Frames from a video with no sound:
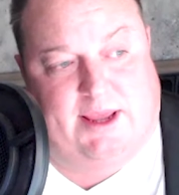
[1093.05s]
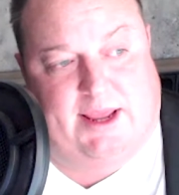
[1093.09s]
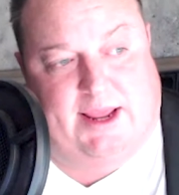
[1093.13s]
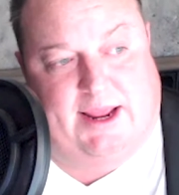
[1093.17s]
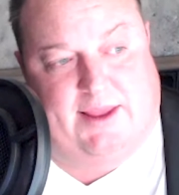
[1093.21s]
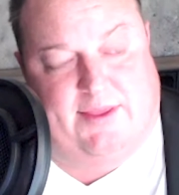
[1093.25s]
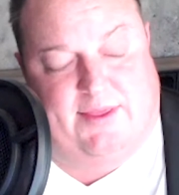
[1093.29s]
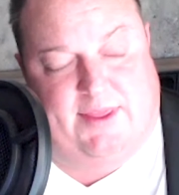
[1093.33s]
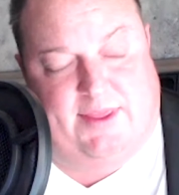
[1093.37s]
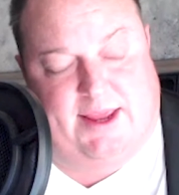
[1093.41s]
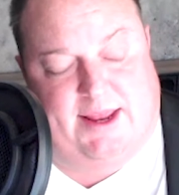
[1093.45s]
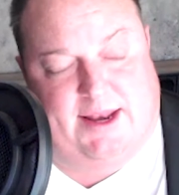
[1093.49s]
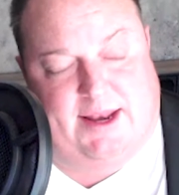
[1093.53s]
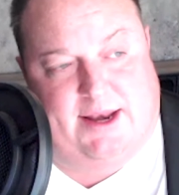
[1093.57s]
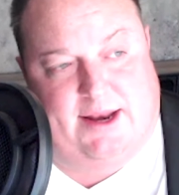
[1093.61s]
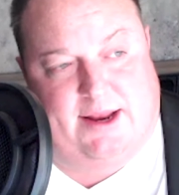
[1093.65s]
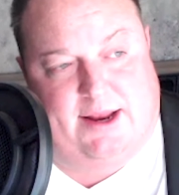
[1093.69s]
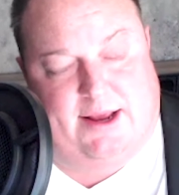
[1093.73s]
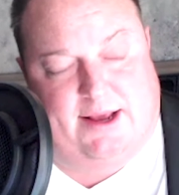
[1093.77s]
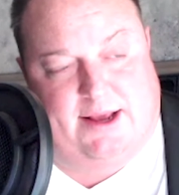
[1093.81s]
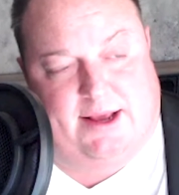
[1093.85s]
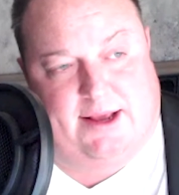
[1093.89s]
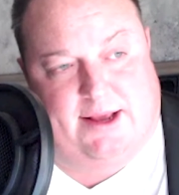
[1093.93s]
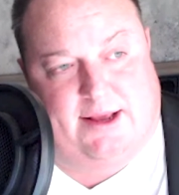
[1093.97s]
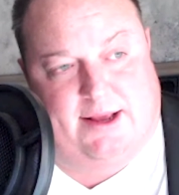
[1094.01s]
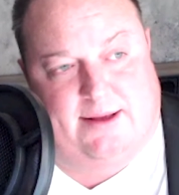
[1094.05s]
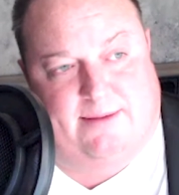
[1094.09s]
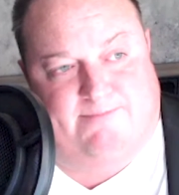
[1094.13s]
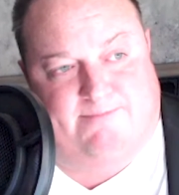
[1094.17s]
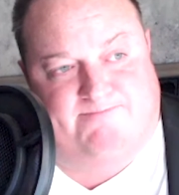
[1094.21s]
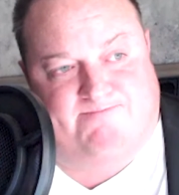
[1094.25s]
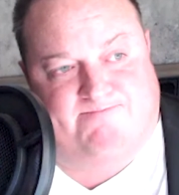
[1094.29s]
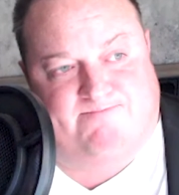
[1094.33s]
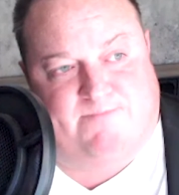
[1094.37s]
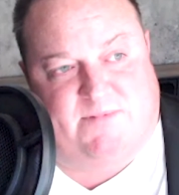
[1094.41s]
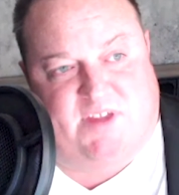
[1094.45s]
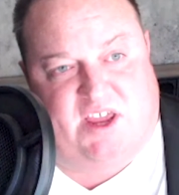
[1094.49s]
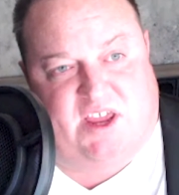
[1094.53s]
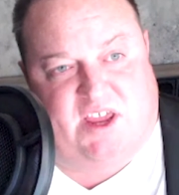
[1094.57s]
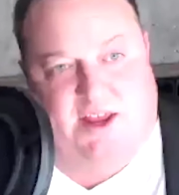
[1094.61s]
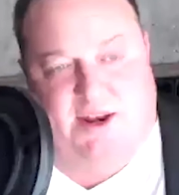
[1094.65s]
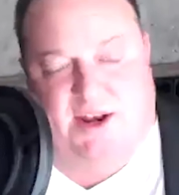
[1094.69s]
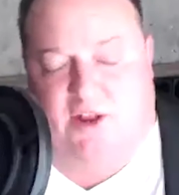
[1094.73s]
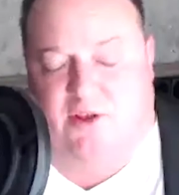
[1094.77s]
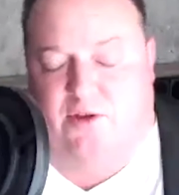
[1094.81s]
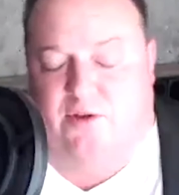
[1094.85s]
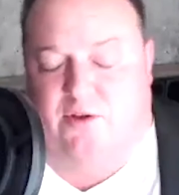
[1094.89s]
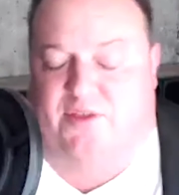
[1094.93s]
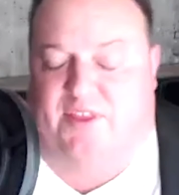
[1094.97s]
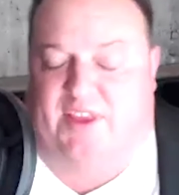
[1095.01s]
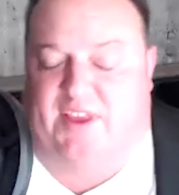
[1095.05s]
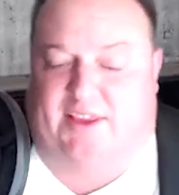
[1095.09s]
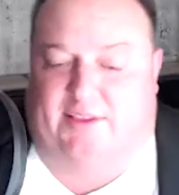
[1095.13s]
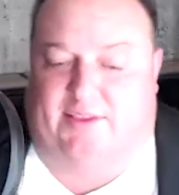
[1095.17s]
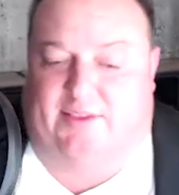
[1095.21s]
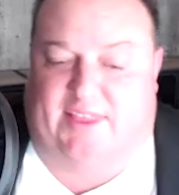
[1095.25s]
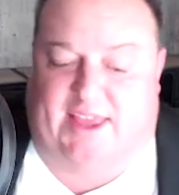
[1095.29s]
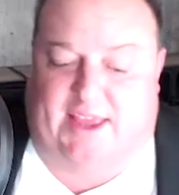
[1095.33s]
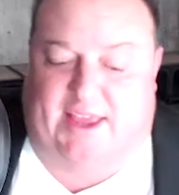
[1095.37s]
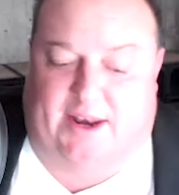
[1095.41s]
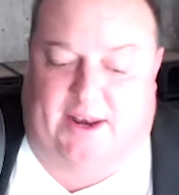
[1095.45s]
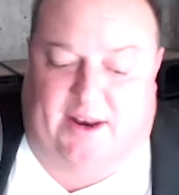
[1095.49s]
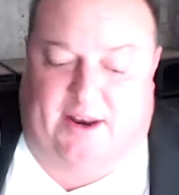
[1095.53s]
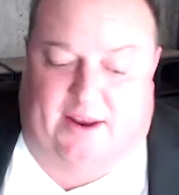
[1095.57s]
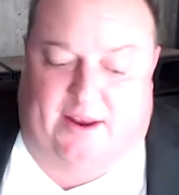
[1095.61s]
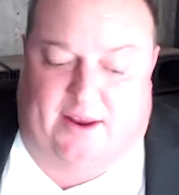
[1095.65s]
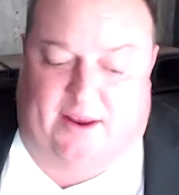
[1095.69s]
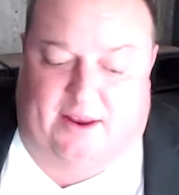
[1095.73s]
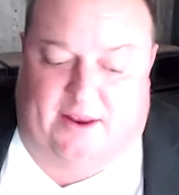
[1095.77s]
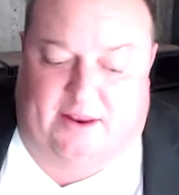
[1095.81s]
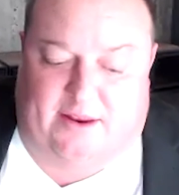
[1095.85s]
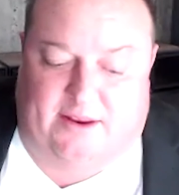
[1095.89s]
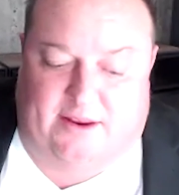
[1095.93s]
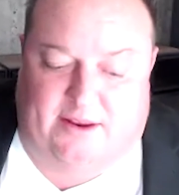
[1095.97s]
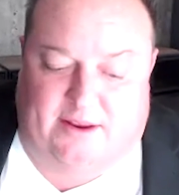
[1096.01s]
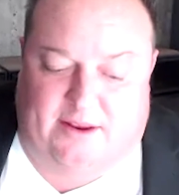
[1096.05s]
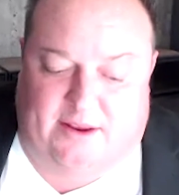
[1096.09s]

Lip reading: And then another thing uh,